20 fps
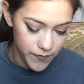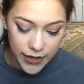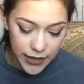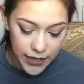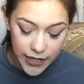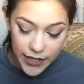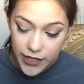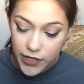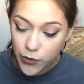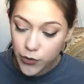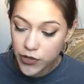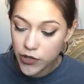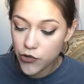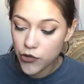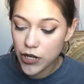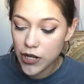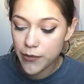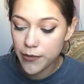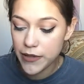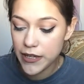Then you want to
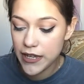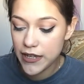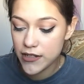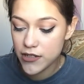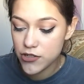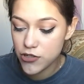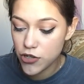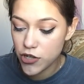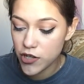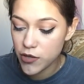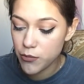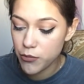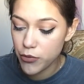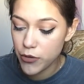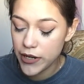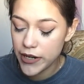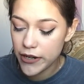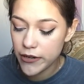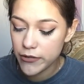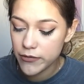grab that dark
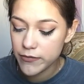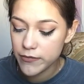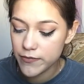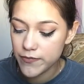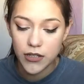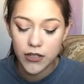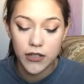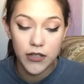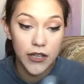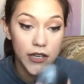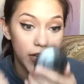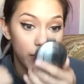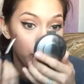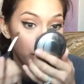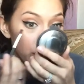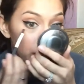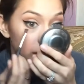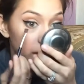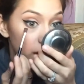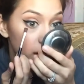brown and
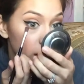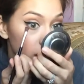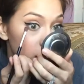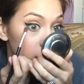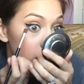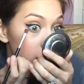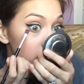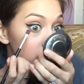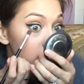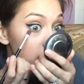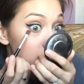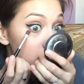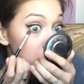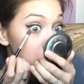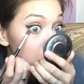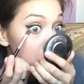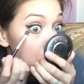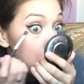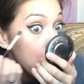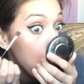put it
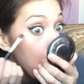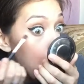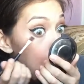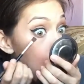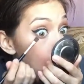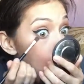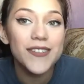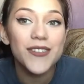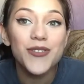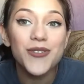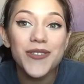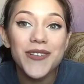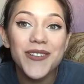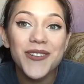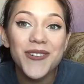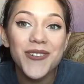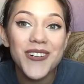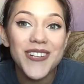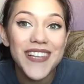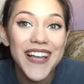closest to the
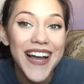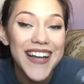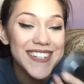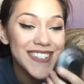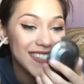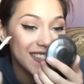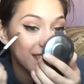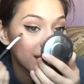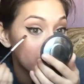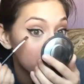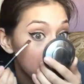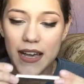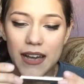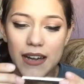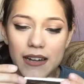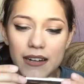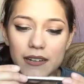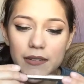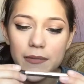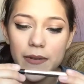lower lashes.
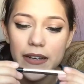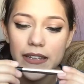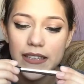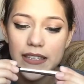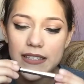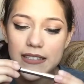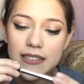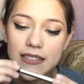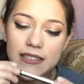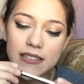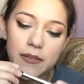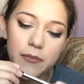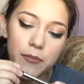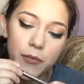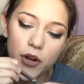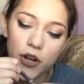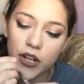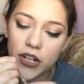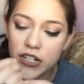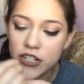This is the
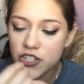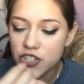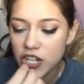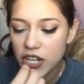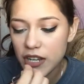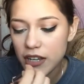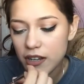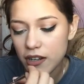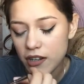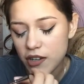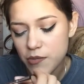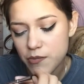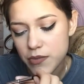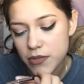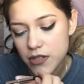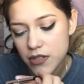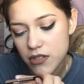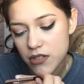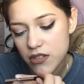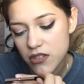Marc
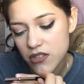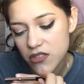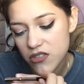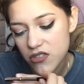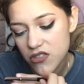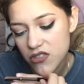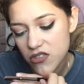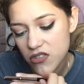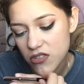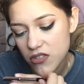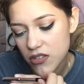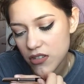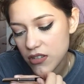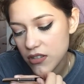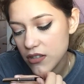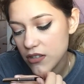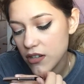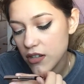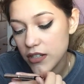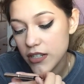Jacobs.
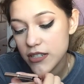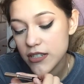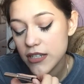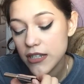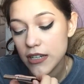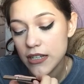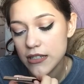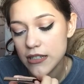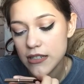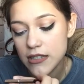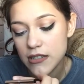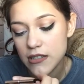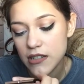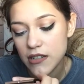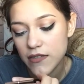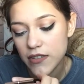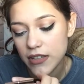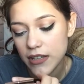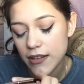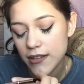Honestly guys, this isn't
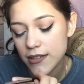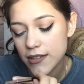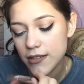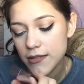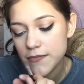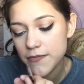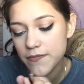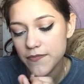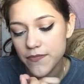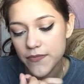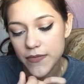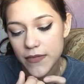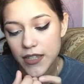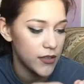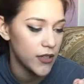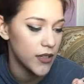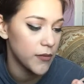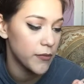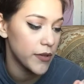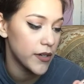even that good
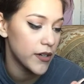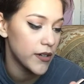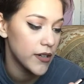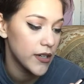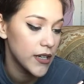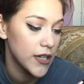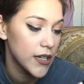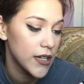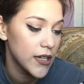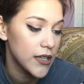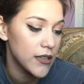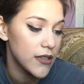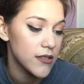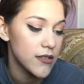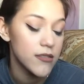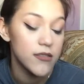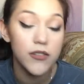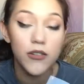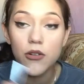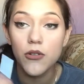thing, but this
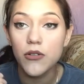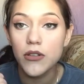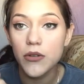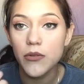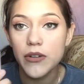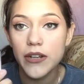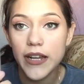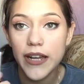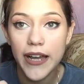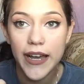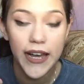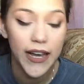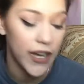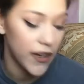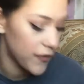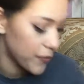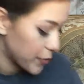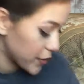is the only one I have.